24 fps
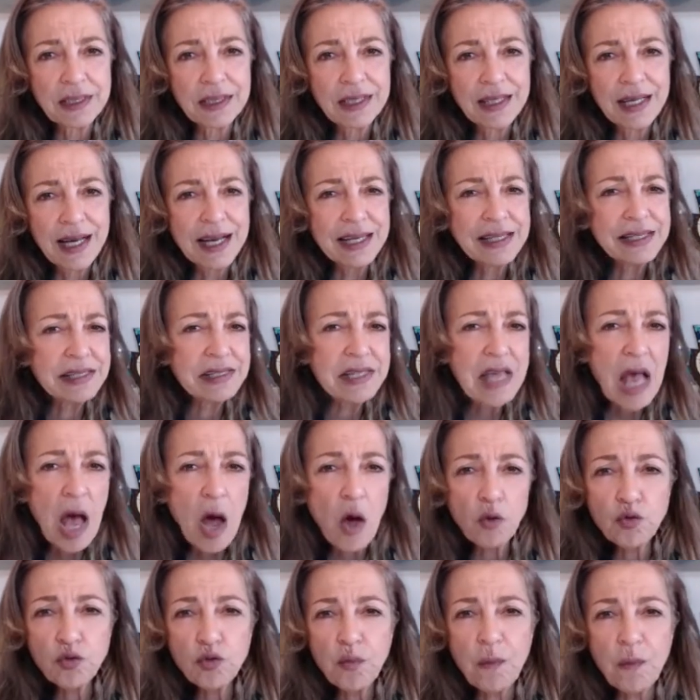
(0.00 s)
a
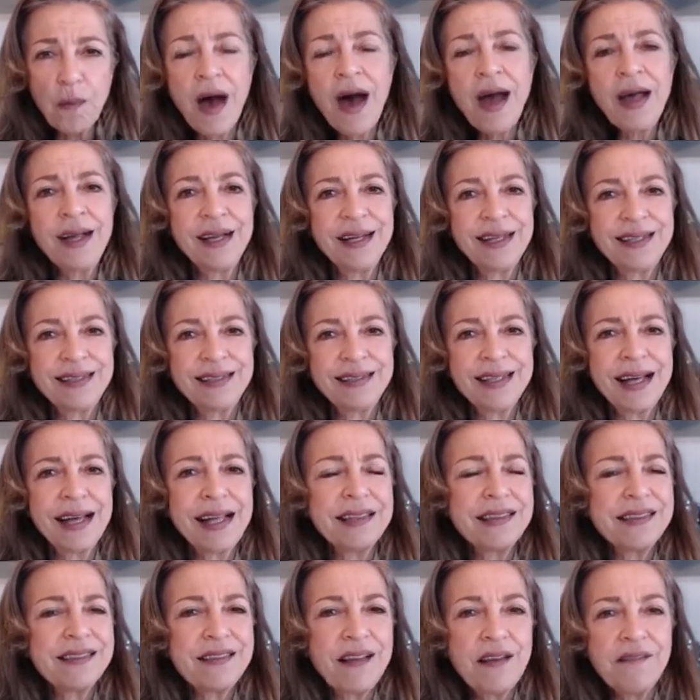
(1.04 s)
sound mind, a
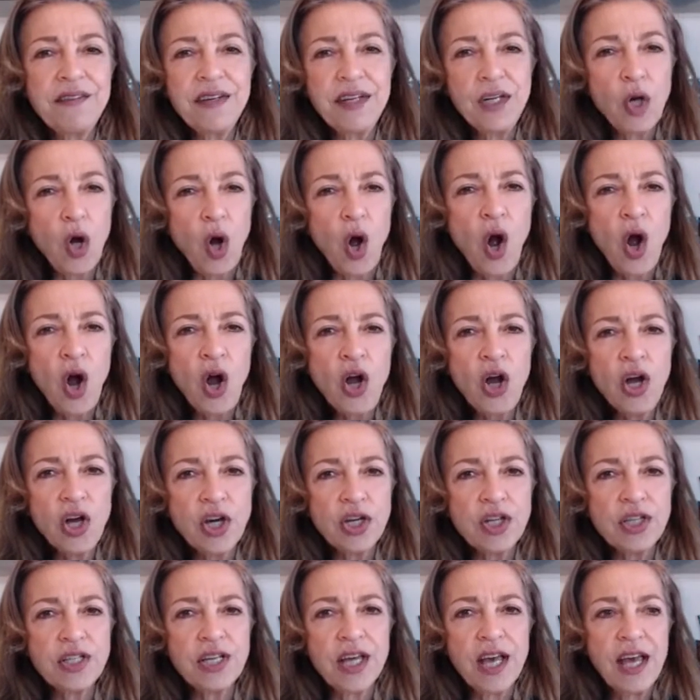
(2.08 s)
loving heart,
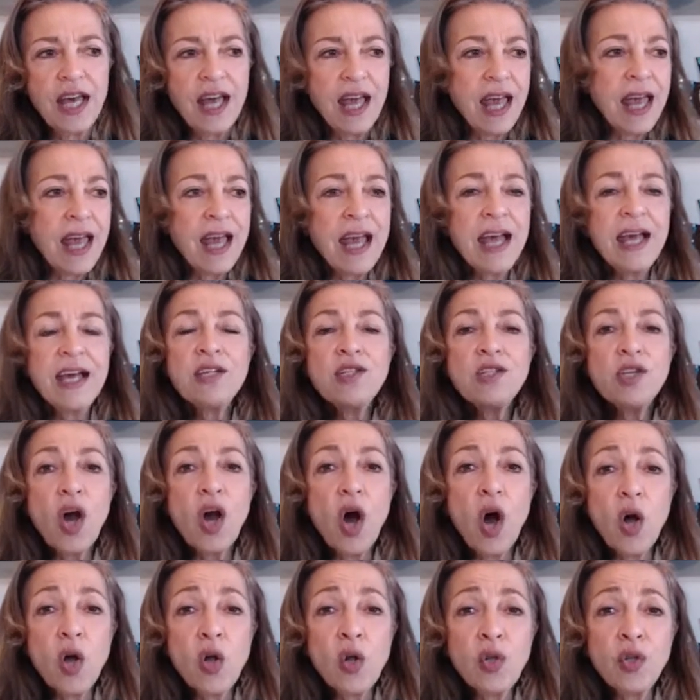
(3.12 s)
and
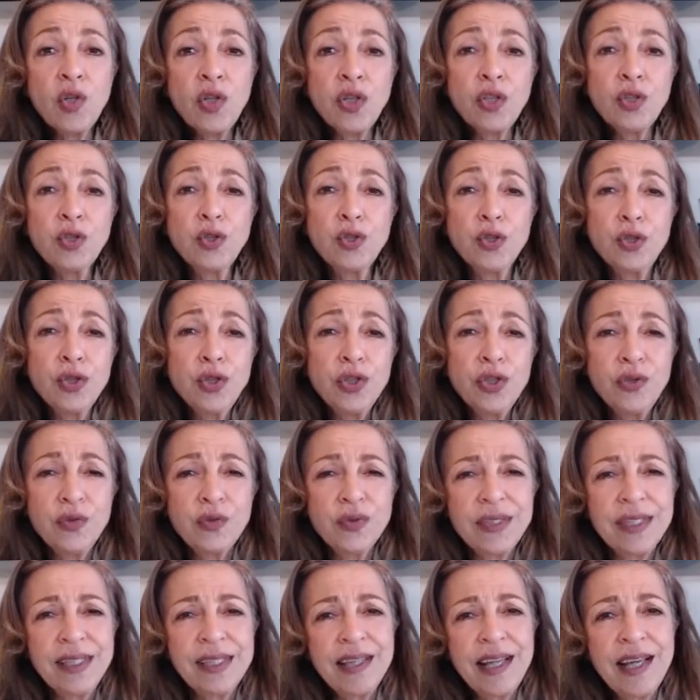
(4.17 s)
all the good
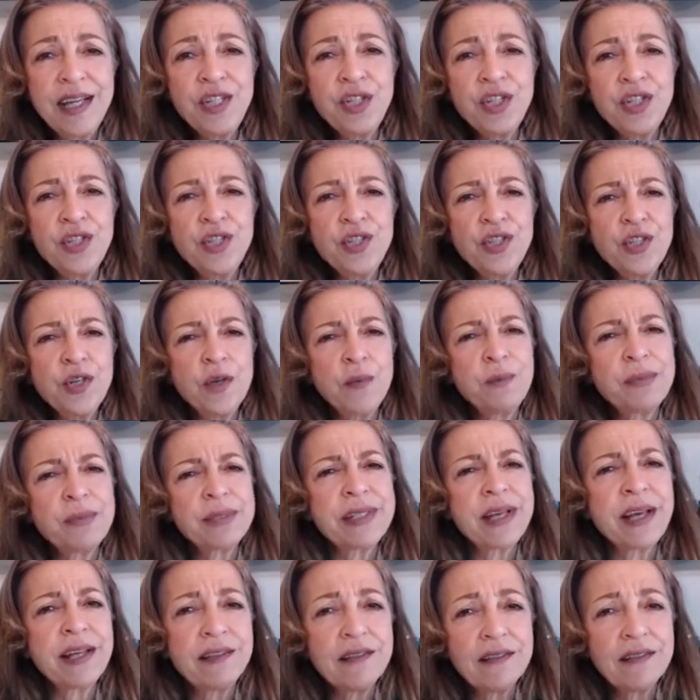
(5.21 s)
relationships
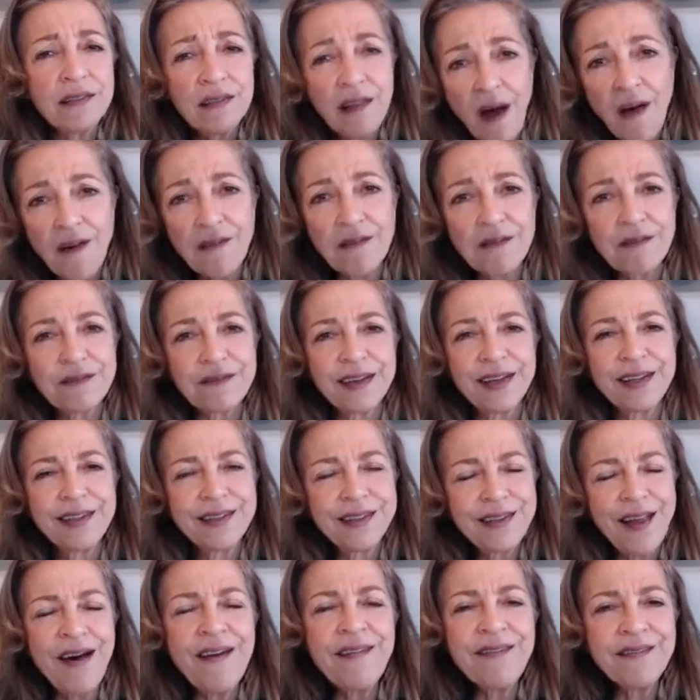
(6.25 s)
and love,
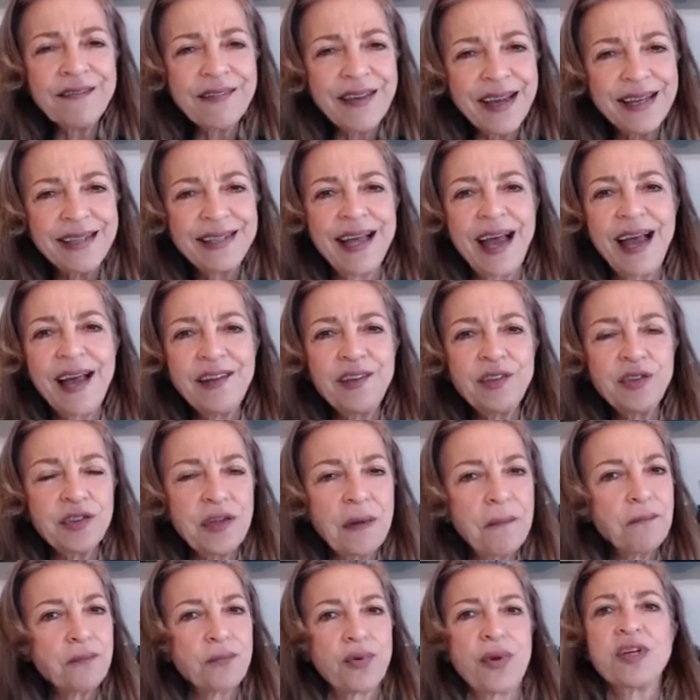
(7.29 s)
love and health
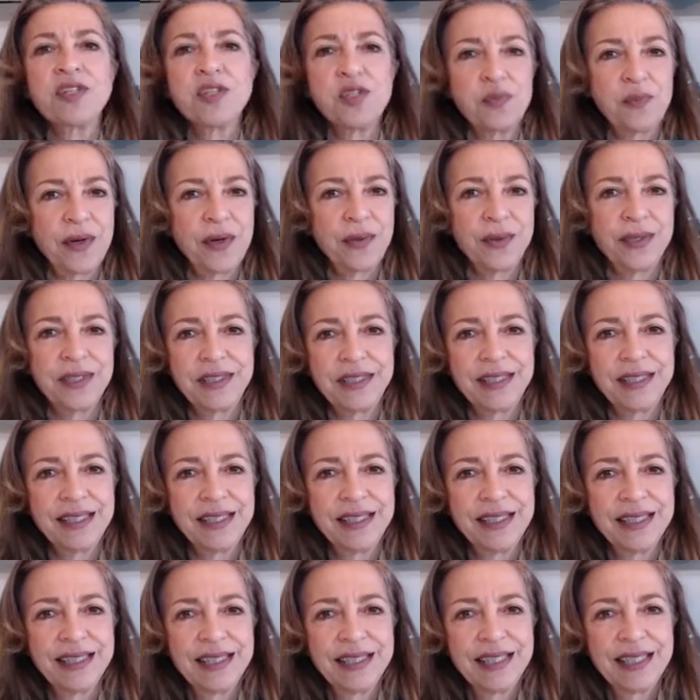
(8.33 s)
and prosperity.
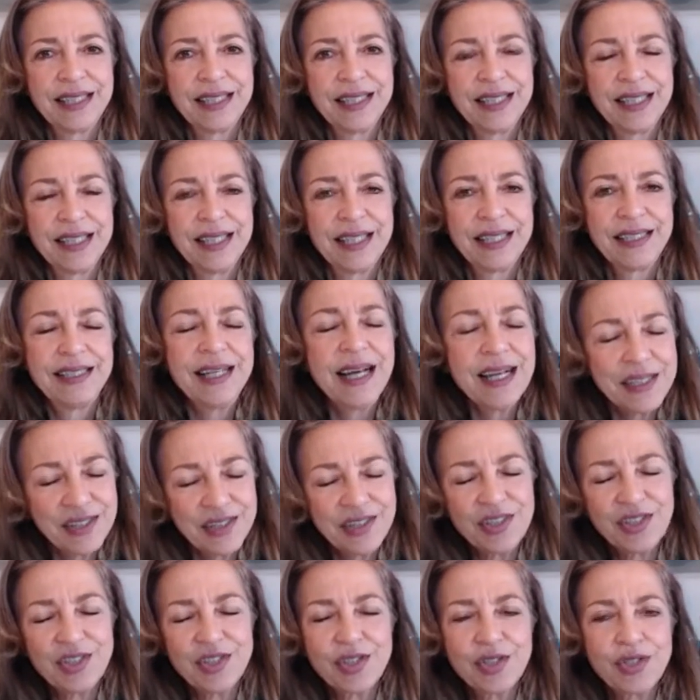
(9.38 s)

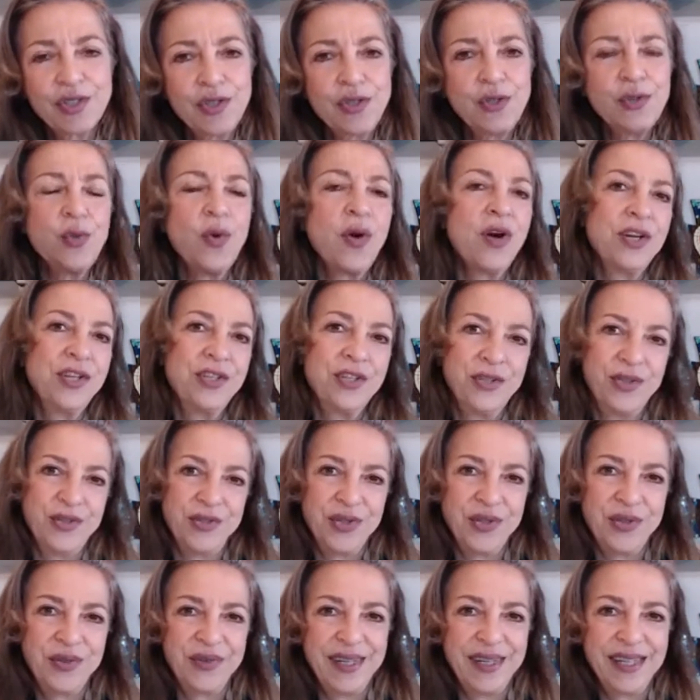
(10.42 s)
Yes, you are
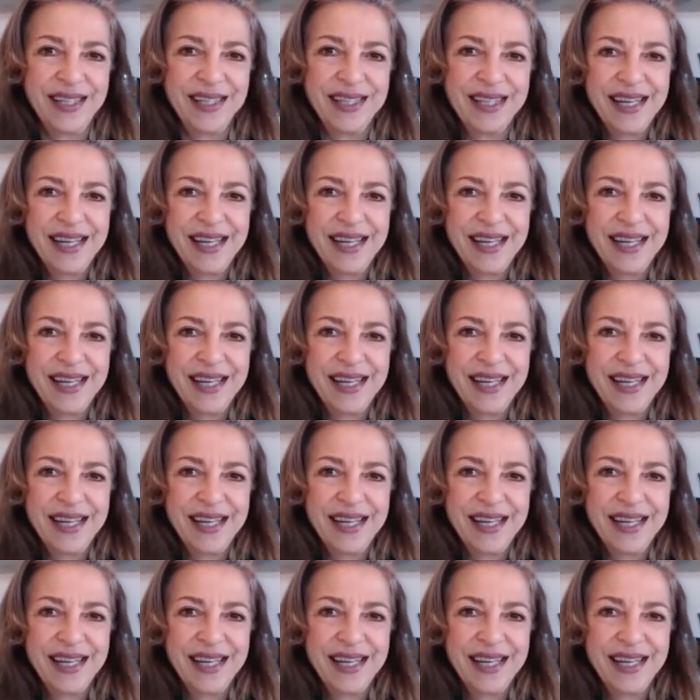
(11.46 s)
deserving.